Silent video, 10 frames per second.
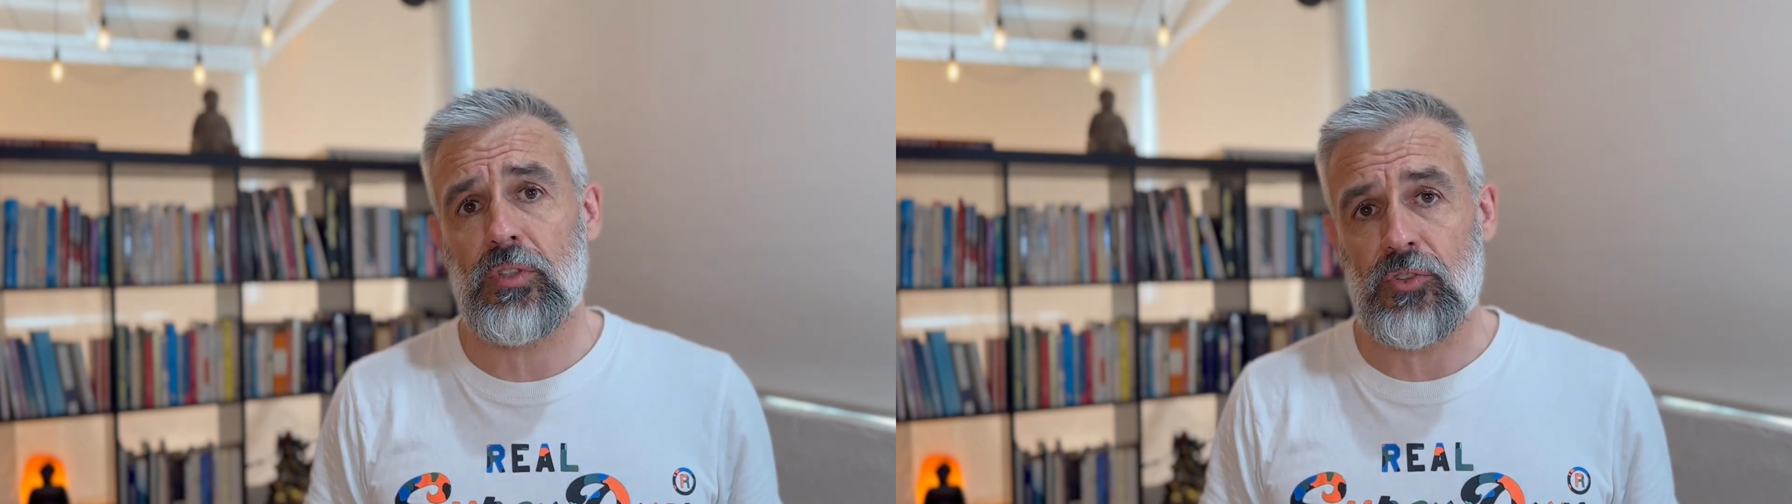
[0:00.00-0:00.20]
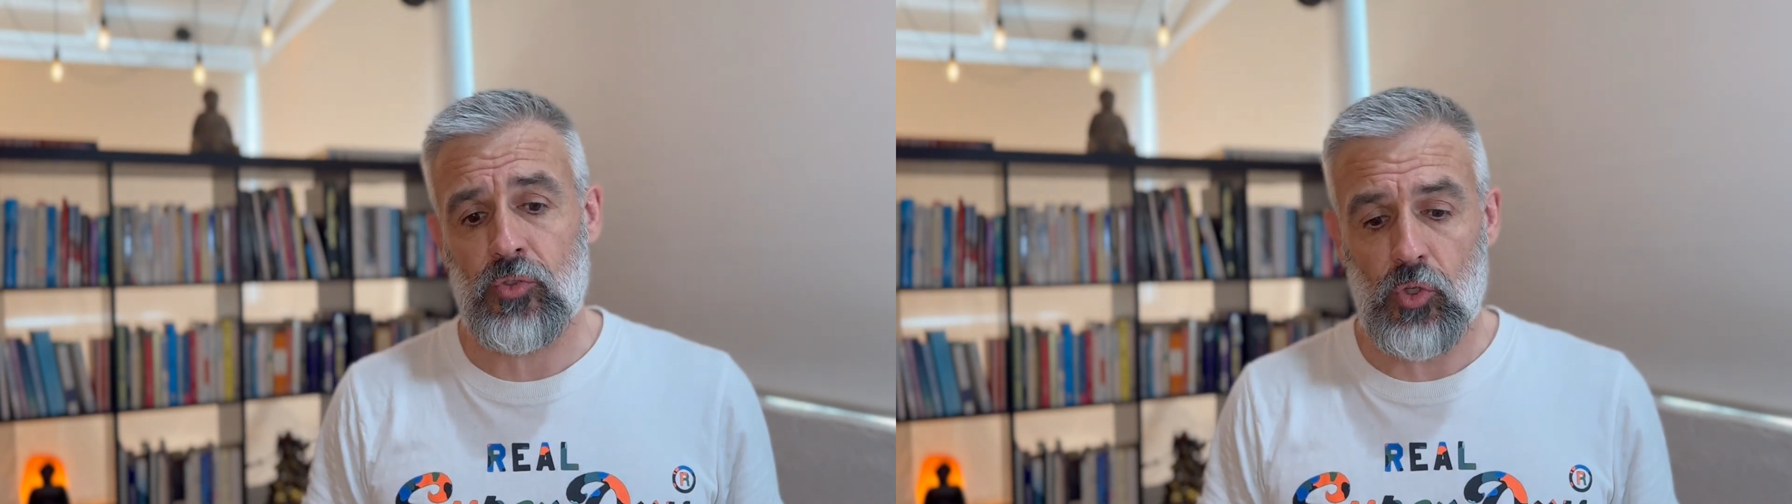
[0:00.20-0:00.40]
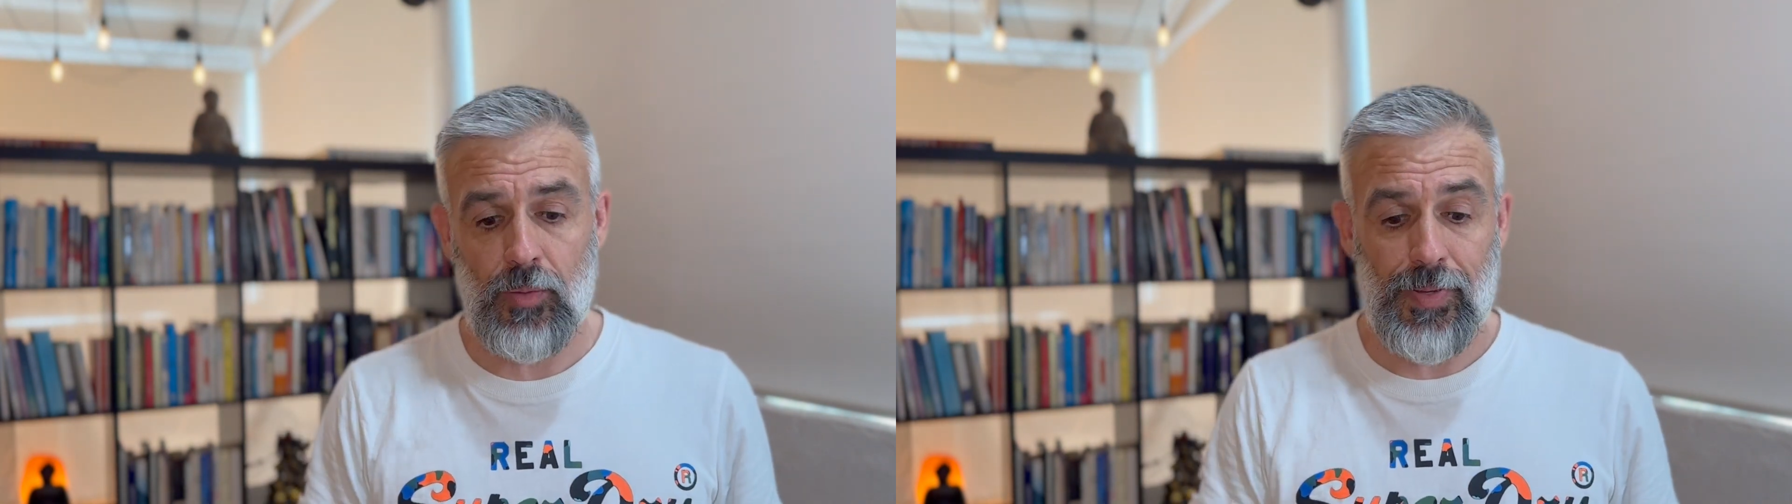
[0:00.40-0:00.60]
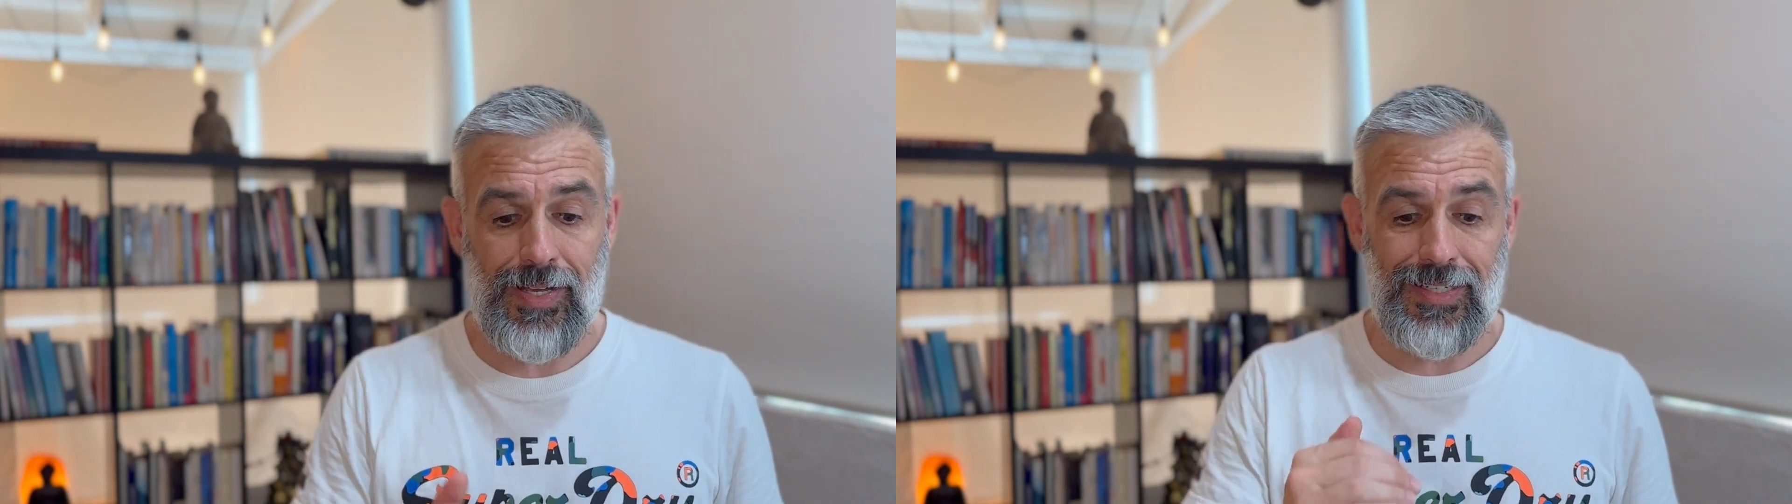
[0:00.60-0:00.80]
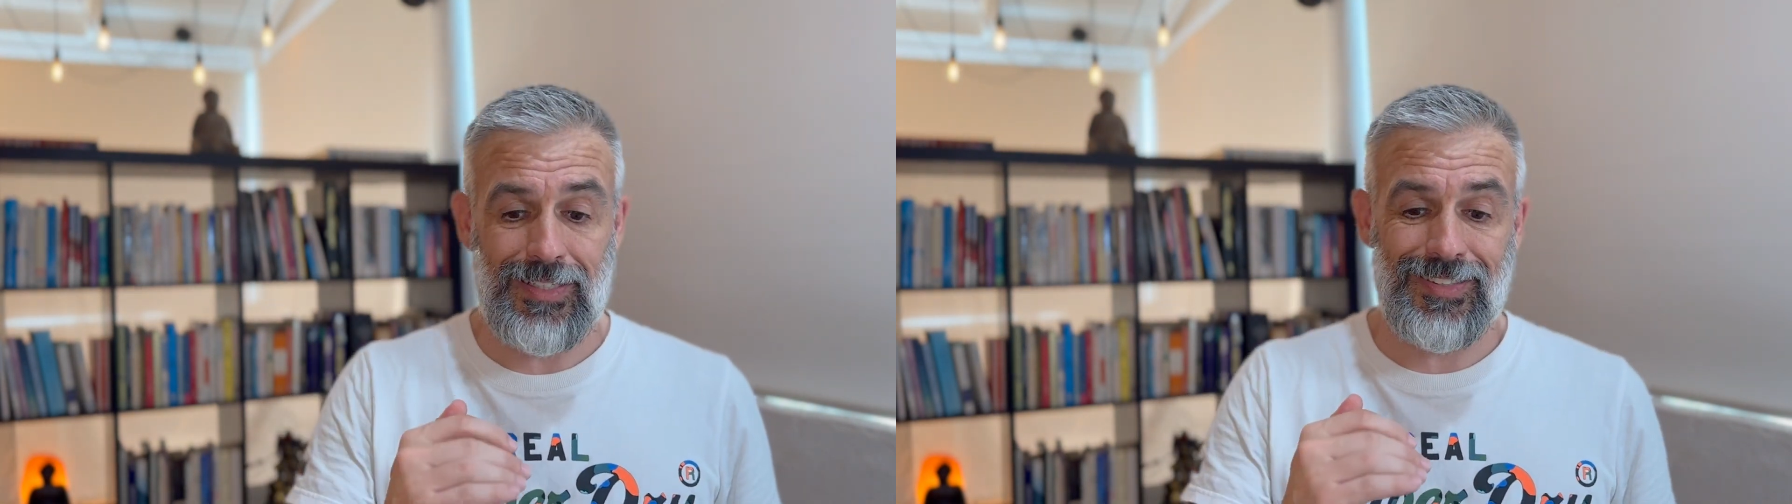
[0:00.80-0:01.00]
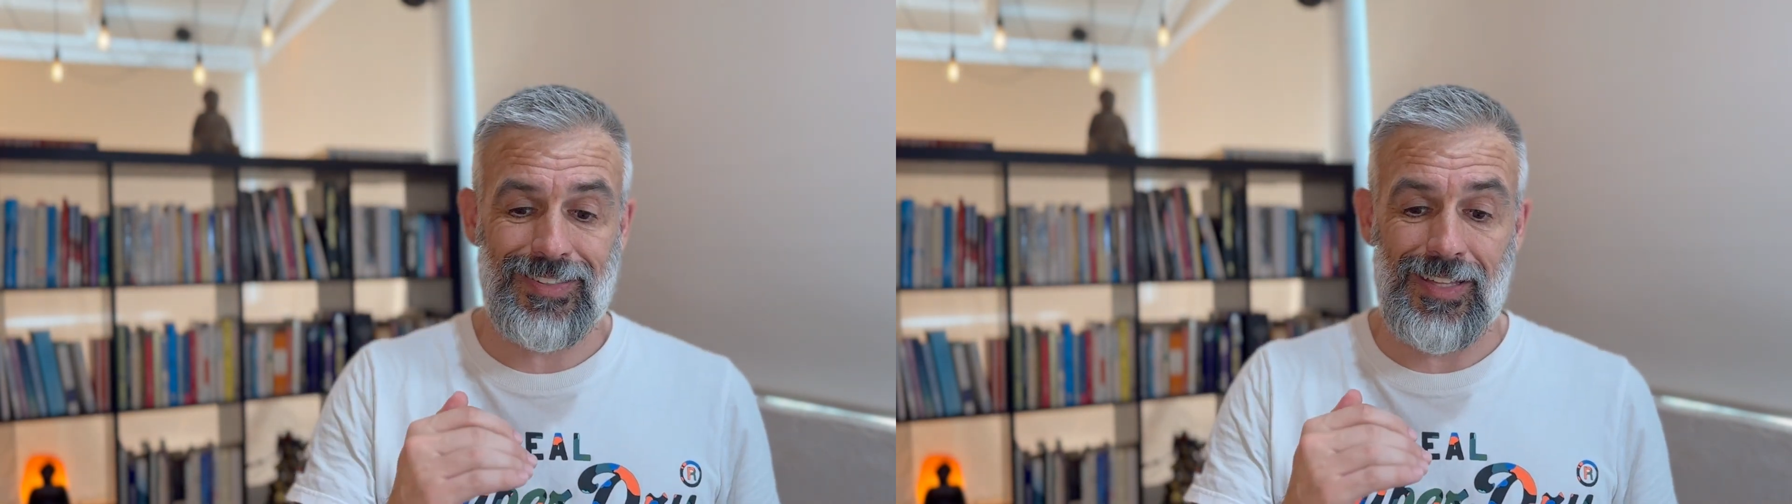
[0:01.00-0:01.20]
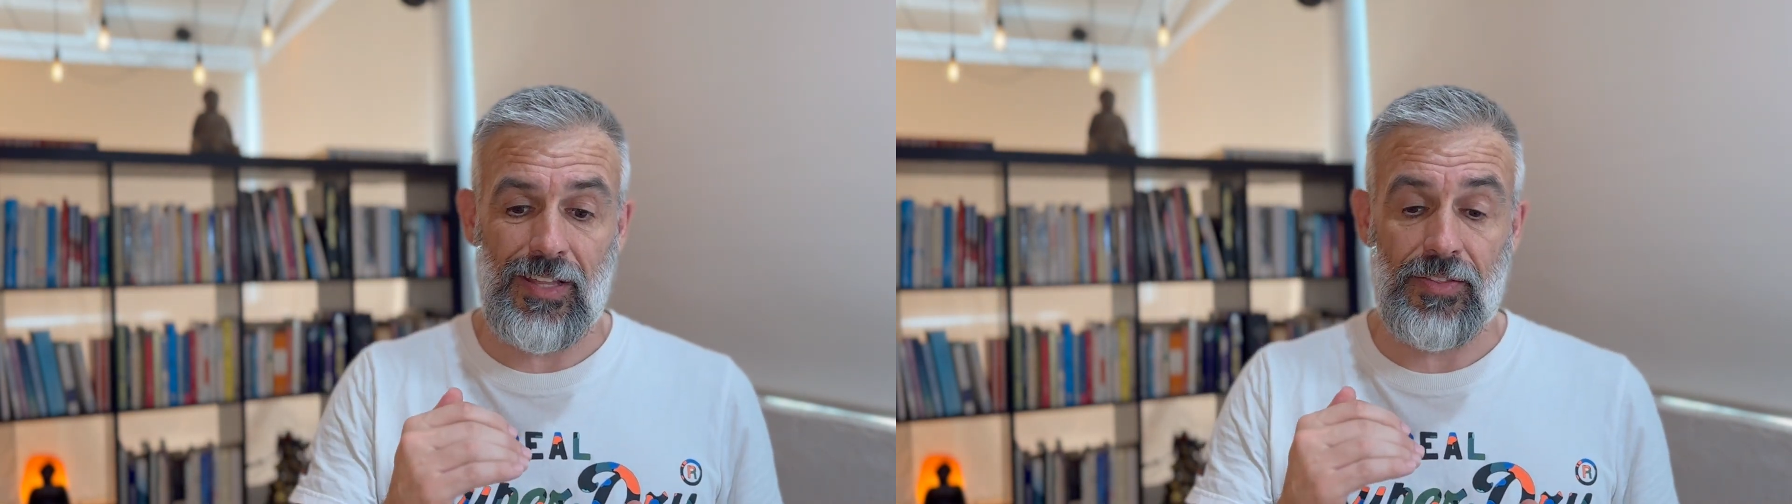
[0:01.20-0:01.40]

to talk about is